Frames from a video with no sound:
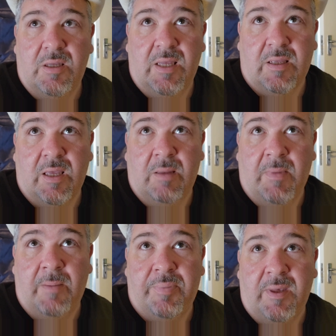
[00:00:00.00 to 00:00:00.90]
it
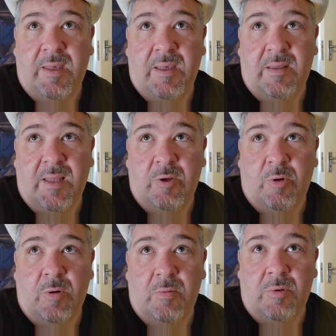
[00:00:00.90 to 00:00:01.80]
might be that
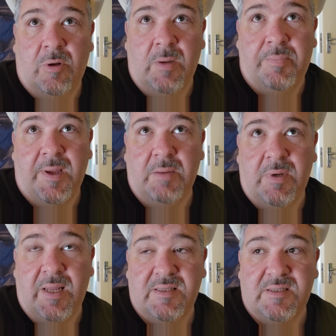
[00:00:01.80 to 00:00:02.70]
your
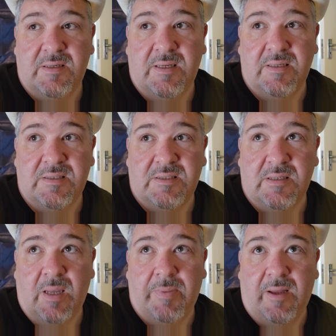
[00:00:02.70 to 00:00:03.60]
non-impediment letter is
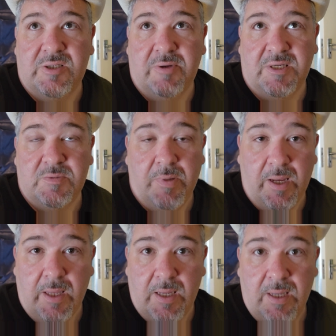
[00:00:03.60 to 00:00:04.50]
about to
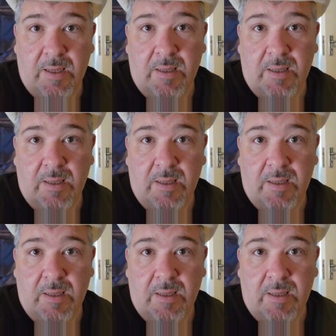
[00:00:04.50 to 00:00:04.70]
expire,